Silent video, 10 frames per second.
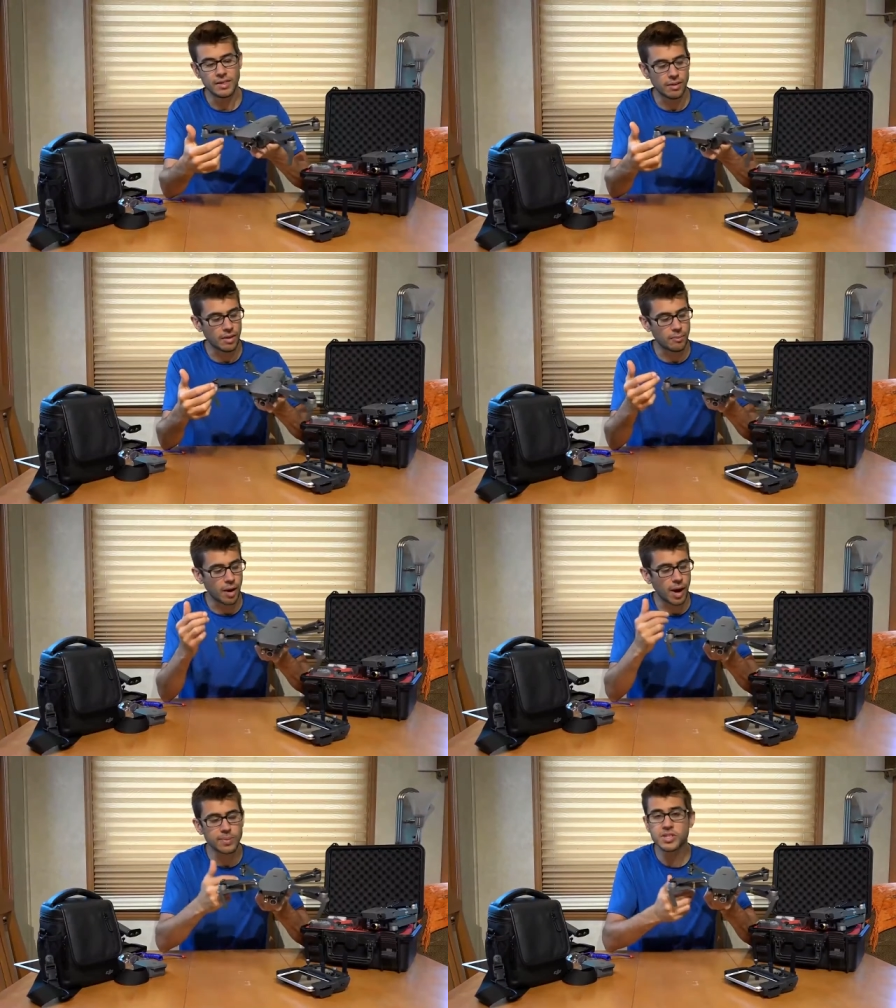the
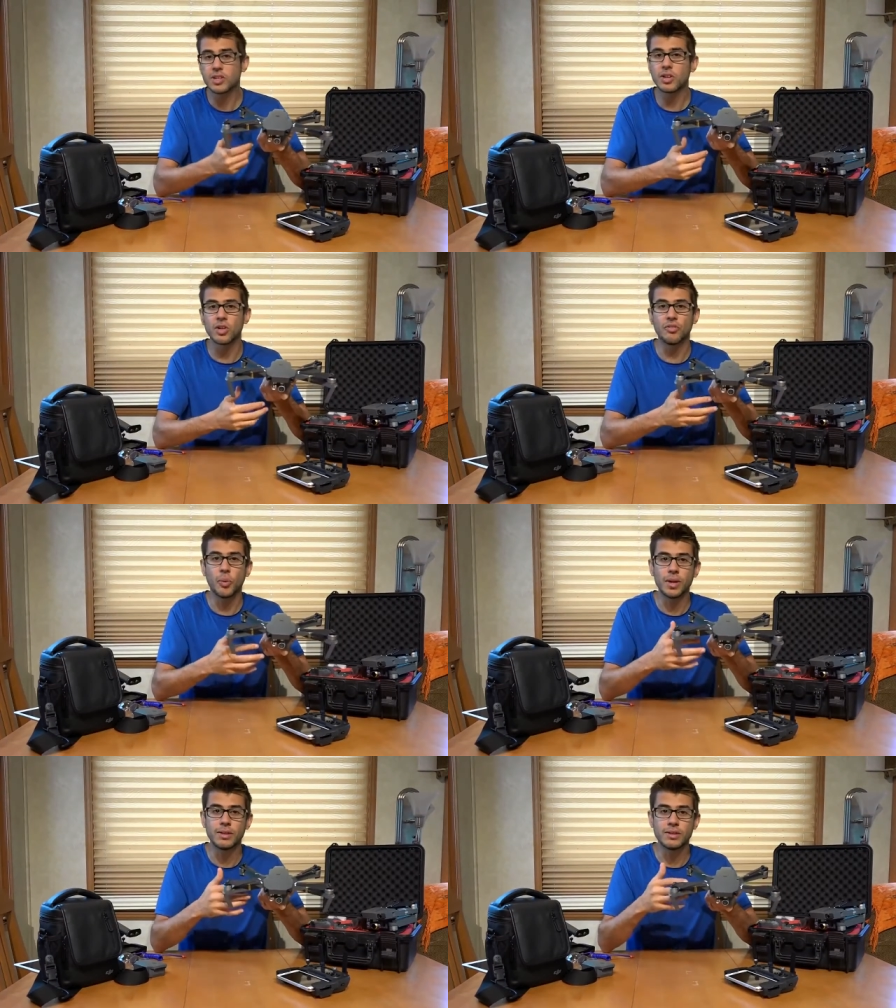obstacle
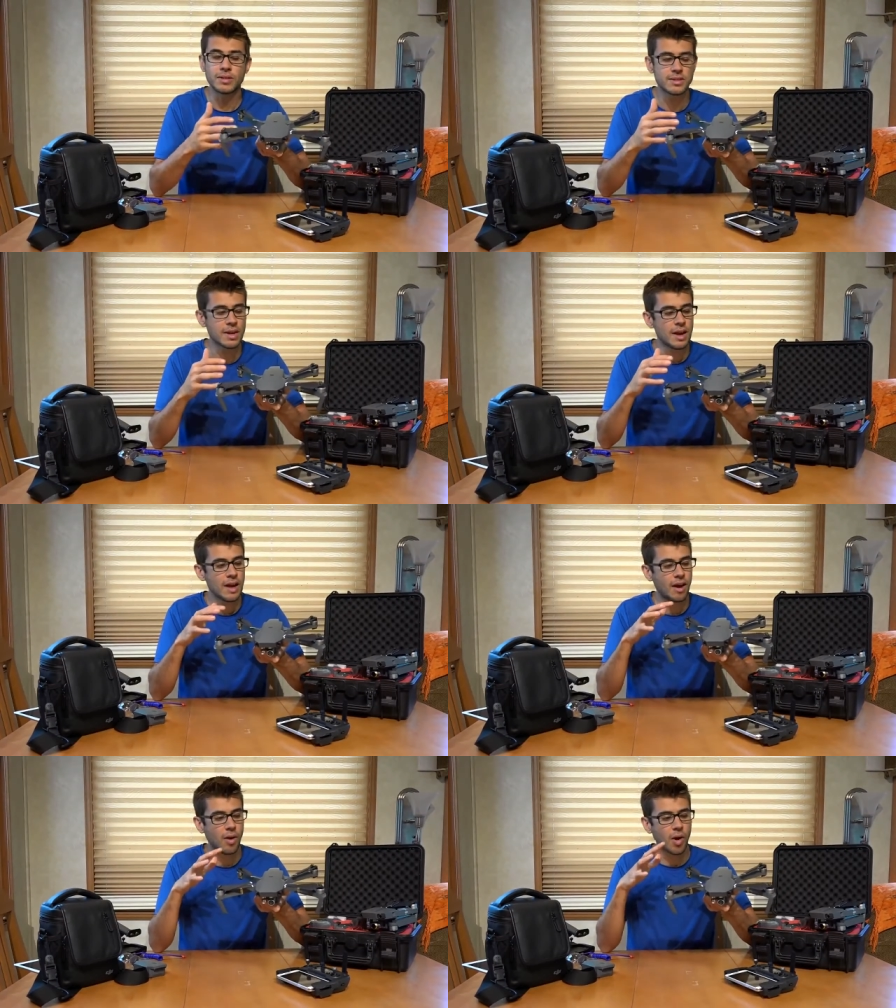avoidance,
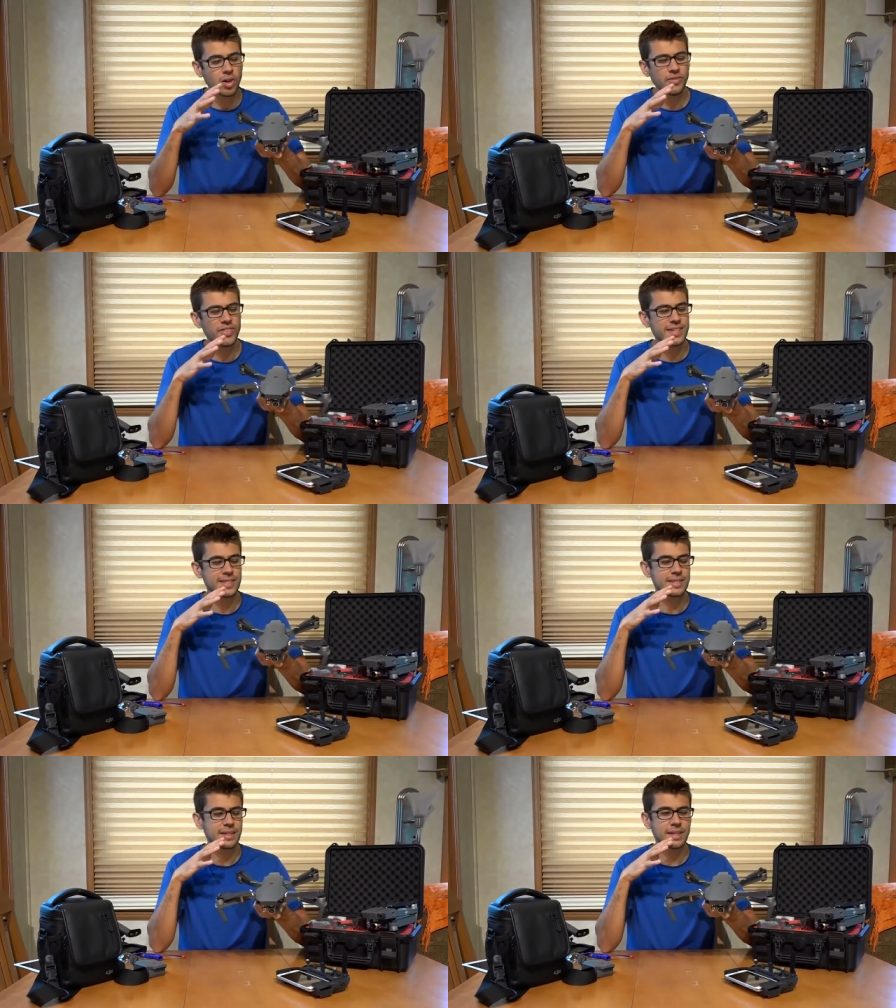all of
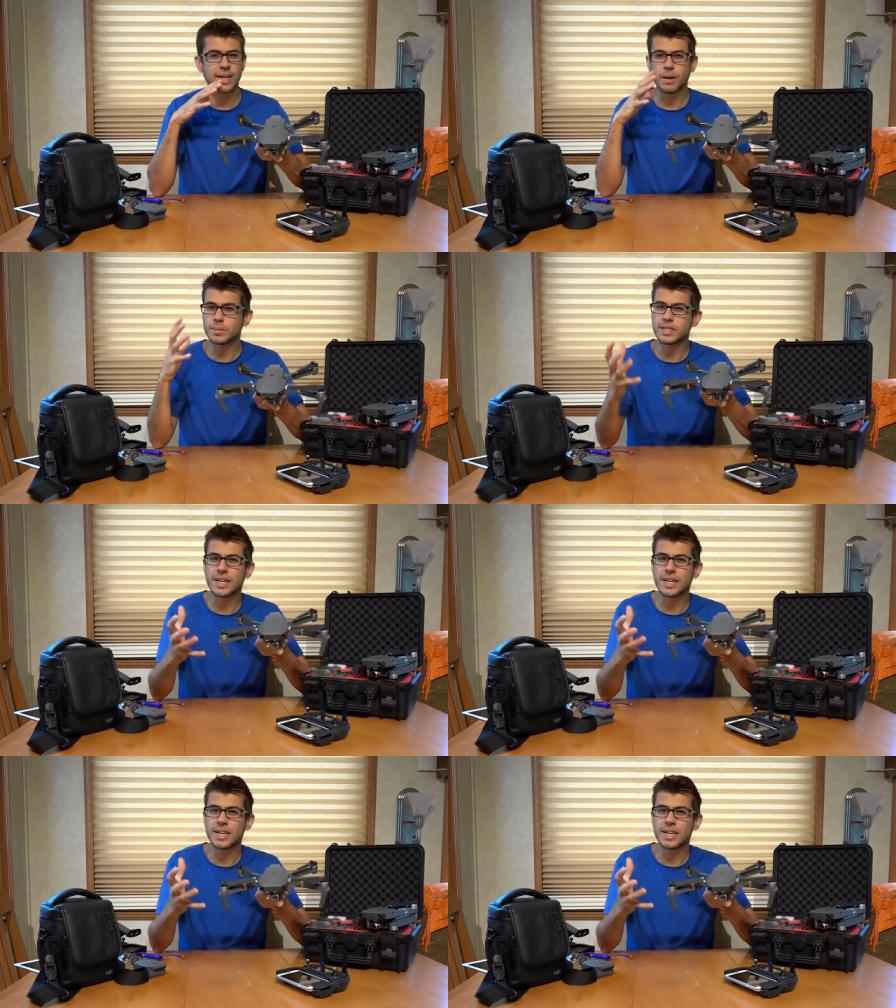this comes